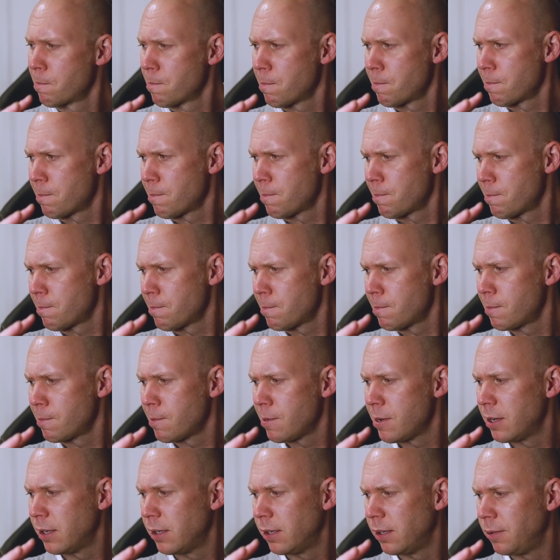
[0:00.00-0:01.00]

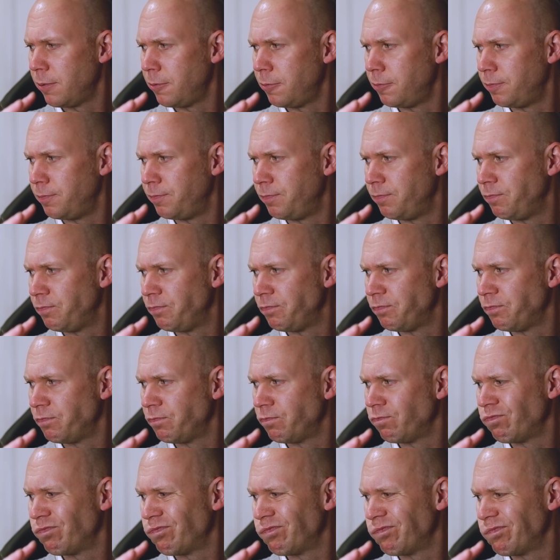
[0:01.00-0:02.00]

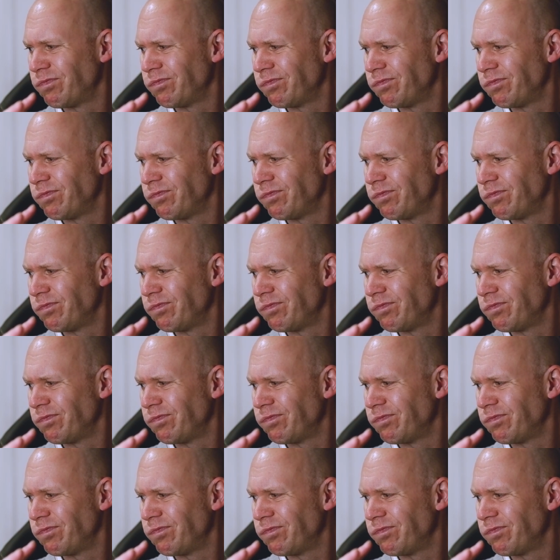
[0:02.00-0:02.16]
Nobody speaks.